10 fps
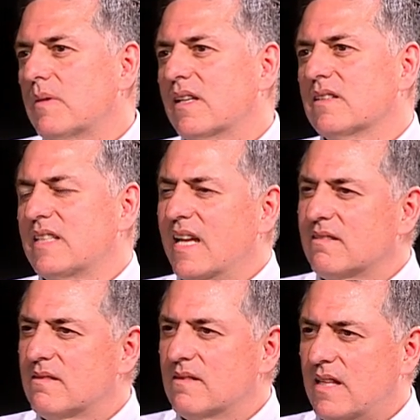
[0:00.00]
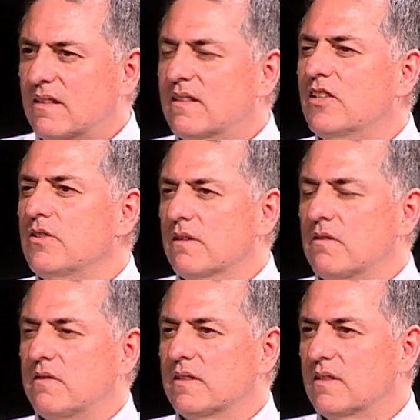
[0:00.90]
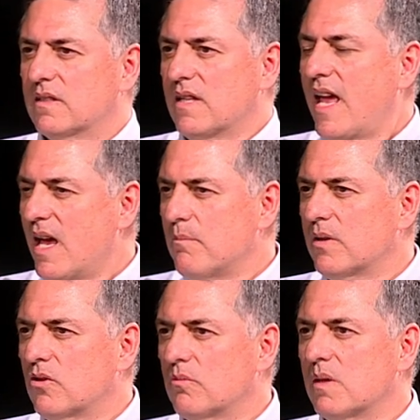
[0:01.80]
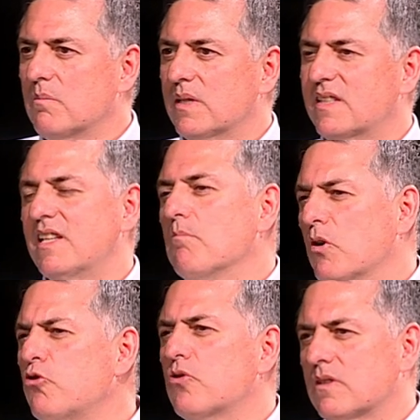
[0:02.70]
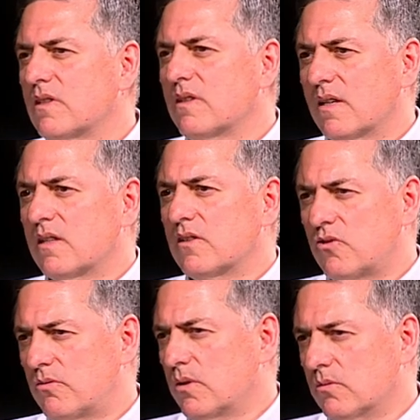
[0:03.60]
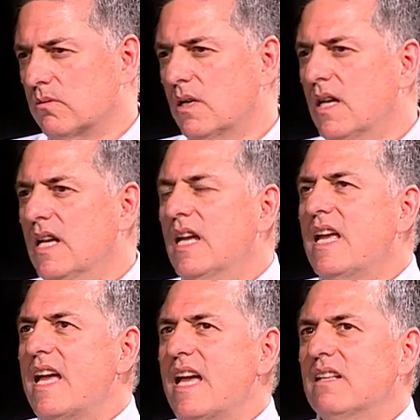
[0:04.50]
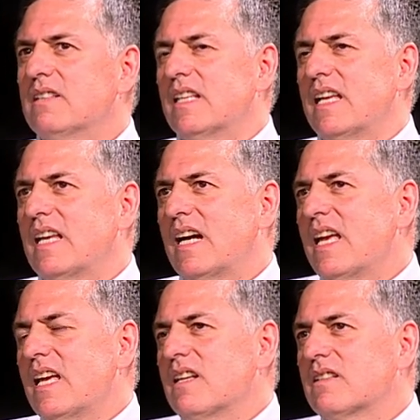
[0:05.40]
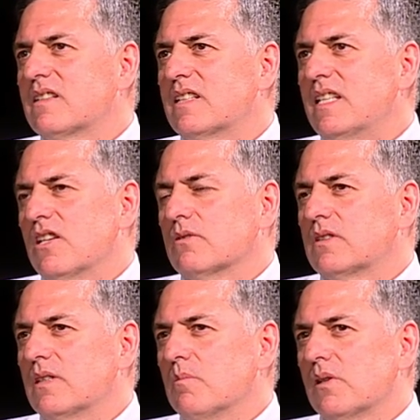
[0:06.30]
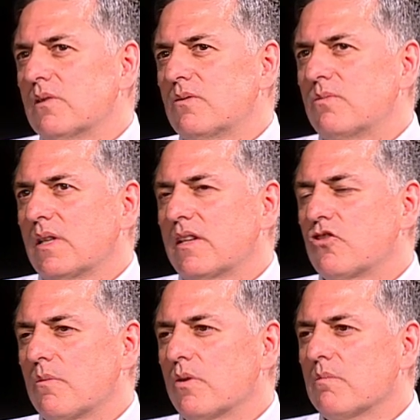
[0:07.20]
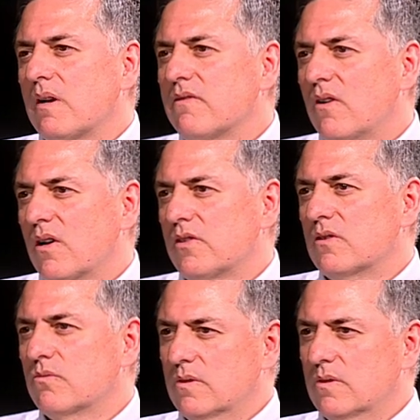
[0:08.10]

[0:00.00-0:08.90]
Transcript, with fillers: because that that series of events didn't happen to me, but mm-hmm. the emotions I think are true. Mm-hmm. And mm-hmm. and I had a you know similar relationship with my father.